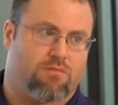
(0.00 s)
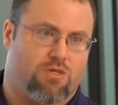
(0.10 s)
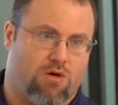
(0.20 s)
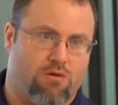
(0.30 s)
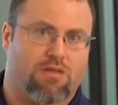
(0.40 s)

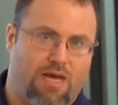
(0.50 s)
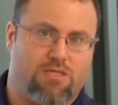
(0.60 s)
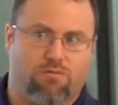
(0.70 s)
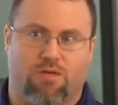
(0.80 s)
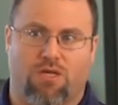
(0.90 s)
Turn the light
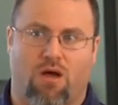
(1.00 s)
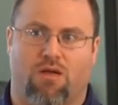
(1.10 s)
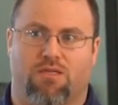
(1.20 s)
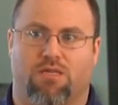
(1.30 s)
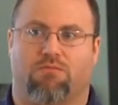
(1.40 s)
switch
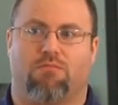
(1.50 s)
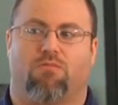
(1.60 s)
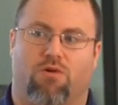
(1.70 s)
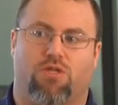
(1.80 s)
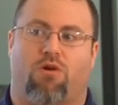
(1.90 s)
on doesn't
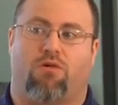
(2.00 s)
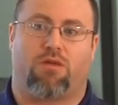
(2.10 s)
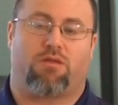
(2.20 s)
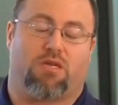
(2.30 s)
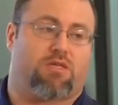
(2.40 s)
mean we're
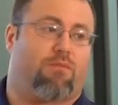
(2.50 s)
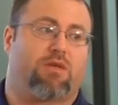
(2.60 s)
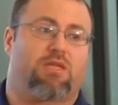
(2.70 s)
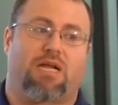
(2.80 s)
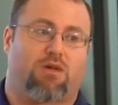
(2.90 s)
turning it
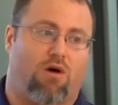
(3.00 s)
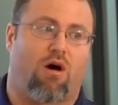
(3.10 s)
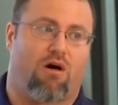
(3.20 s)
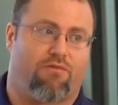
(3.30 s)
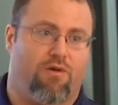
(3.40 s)
something that's
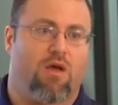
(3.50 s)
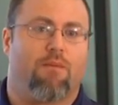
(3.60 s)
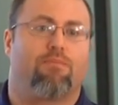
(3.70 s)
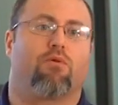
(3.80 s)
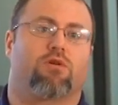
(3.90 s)

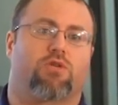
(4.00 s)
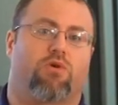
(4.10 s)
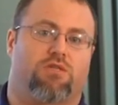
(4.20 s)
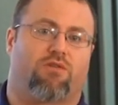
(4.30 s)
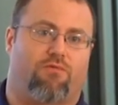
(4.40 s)
off. Poor
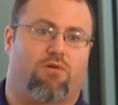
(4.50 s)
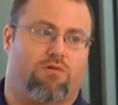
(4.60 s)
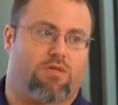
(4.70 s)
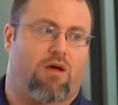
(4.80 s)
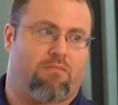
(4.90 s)
choice of
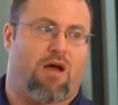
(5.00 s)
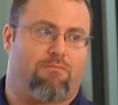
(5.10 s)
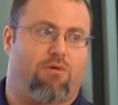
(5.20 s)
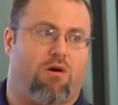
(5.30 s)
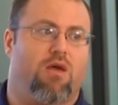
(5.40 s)
words on my
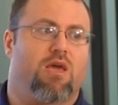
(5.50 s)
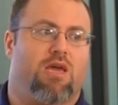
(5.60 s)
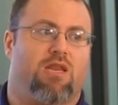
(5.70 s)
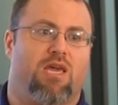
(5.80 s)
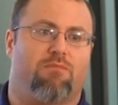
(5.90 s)
part.
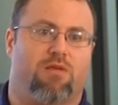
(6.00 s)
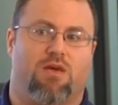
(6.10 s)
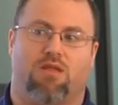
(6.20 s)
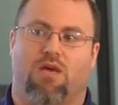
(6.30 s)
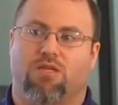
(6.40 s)

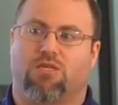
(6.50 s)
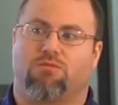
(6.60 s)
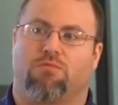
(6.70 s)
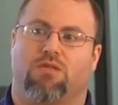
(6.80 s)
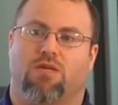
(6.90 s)
Inhibited
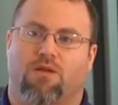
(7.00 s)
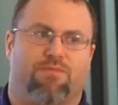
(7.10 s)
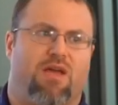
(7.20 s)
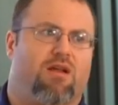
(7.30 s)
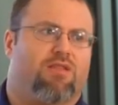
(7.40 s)
just means
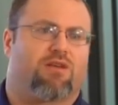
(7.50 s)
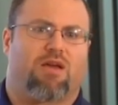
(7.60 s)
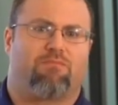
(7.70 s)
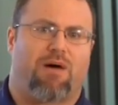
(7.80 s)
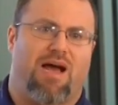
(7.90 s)
they're
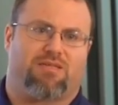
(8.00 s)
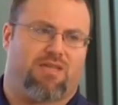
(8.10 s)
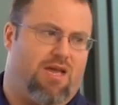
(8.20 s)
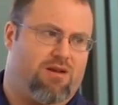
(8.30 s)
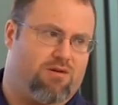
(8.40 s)
like
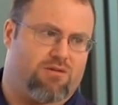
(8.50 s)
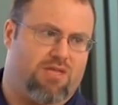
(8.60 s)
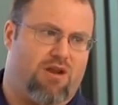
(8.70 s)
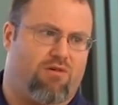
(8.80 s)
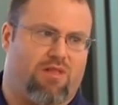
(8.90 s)
bystanders.
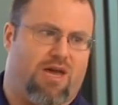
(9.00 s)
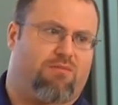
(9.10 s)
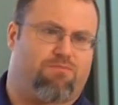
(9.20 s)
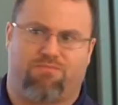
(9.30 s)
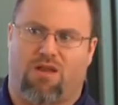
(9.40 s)
They don't
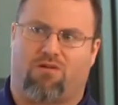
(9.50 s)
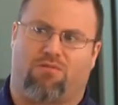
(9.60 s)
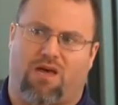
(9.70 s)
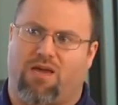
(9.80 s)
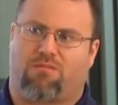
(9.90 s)

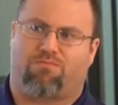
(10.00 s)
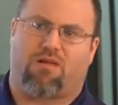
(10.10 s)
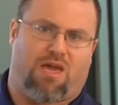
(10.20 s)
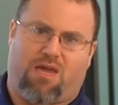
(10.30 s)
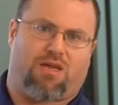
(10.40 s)
like
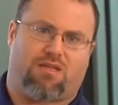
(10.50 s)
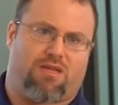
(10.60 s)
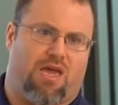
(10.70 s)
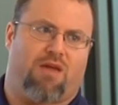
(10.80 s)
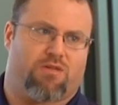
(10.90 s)
playing in the
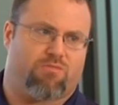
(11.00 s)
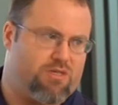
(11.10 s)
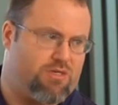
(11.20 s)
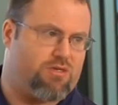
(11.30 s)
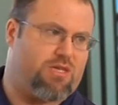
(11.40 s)
game as
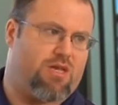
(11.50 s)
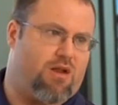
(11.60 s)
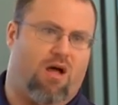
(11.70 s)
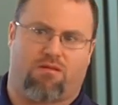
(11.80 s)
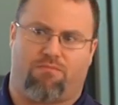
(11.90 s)
much. They're sitting
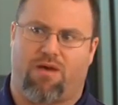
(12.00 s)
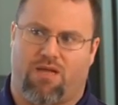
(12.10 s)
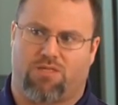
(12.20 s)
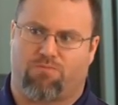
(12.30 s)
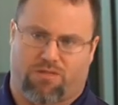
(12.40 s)
on the
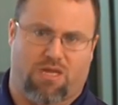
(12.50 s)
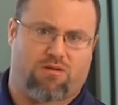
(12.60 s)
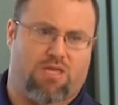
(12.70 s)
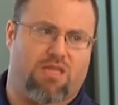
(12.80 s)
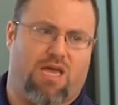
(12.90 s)
bench, but
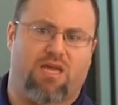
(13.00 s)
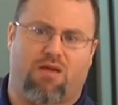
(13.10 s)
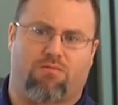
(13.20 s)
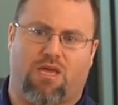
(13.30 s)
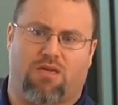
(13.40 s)

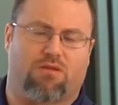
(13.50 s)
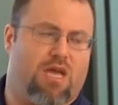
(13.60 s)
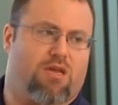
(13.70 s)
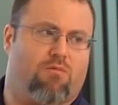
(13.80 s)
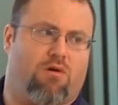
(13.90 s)

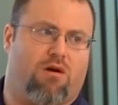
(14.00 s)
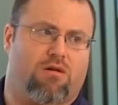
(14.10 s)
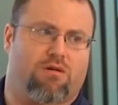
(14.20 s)
they can work.